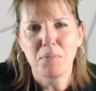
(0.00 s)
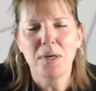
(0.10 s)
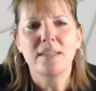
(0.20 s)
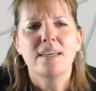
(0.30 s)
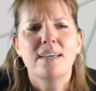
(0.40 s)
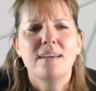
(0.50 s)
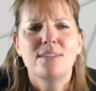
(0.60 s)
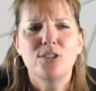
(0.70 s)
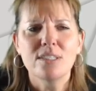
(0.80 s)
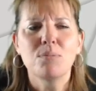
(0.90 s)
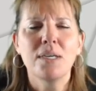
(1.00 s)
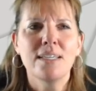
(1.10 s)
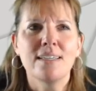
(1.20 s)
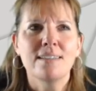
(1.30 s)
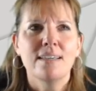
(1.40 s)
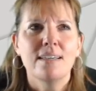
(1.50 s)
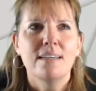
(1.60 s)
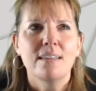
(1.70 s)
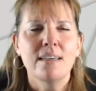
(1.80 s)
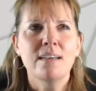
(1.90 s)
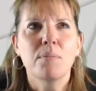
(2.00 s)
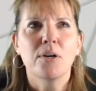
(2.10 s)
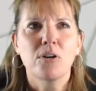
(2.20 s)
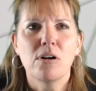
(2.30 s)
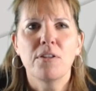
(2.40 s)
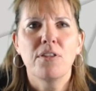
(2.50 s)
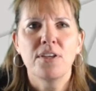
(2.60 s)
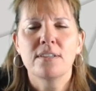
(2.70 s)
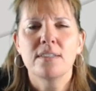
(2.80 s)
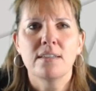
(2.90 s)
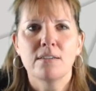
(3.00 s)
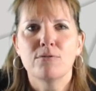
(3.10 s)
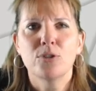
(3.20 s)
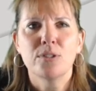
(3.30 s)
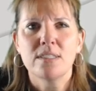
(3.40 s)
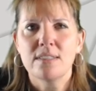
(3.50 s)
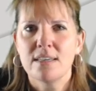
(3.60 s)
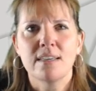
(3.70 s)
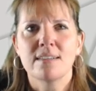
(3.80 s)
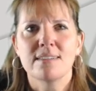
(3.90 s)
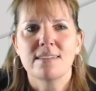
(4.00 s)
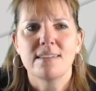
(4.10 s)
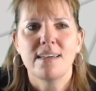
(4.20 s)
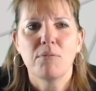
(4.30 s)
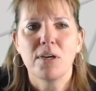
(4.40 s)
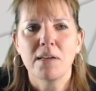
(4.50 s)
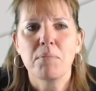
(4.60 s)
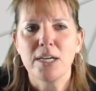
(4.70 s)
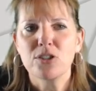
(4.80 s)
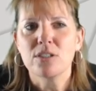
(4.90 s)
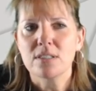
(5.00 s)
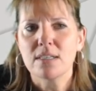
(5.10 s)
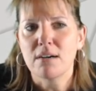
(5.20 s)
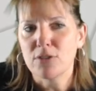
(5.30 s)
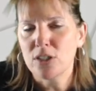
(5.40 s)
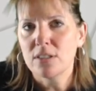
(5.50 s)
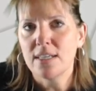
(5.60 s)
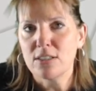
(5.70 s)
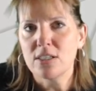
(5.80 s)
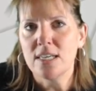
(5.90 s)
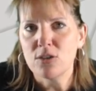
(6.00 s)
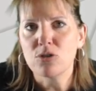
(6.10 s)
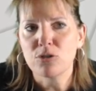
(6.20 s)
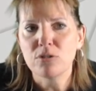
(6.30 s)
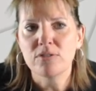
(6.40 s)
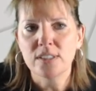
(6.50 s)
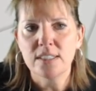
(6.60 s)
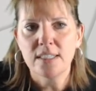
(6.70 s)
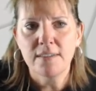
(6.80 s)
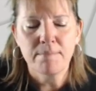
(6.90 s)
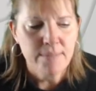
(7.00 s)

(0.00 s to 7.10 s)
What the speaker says: But just meaning, think about all the things that influence things, and we got to make sure it's covered. That's internal validity.